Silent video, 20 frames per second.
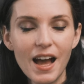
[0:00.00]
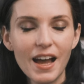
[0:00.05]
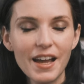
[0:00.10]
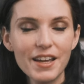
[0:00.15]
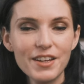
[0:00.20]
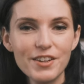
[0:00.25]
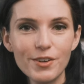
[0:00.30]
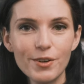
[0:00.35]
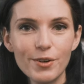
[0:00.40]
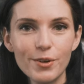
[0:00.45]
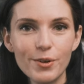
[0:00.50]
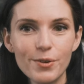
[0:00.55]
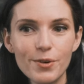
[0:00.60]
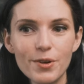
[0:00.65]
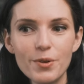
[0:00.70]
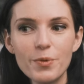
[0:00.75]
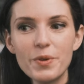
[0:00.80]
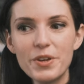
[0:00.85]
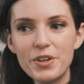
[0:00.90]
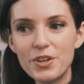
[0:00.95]
I
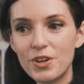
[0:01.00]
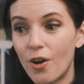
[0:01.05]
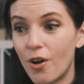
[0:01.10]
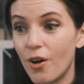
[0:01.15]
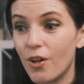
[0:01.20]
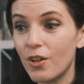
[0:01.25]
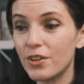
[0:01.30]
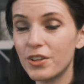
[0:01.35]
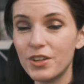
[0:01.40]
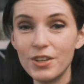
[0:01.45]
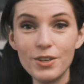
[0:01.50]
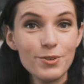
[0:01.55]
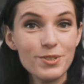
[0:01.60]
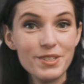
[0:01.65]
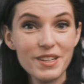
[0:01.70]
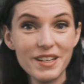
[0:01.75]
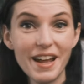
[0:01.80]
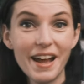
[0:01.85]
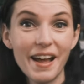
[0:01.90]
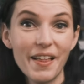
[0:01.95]
know we could all
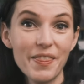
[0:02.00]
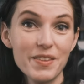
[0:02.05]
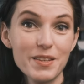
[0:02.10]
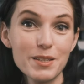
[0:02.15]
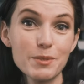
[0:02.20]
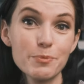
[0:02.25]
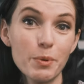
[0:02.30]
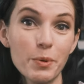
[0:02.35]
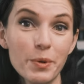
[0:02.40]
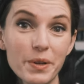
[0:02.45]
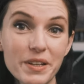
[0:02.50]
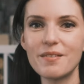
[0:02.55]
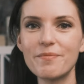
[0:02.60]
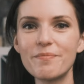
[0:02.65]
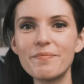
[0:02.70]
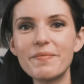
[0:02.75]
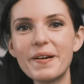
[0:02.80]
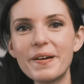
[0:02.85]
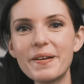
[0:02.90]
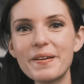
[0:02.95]
use it at this point.
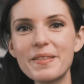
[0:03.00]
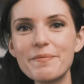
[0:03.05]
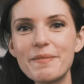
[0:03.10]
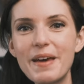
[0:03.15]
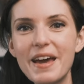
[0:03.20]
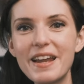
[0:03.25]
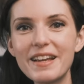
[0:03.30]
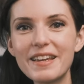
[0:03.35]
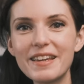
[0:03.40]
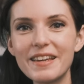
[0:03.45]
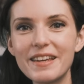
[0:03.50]
Marga the Man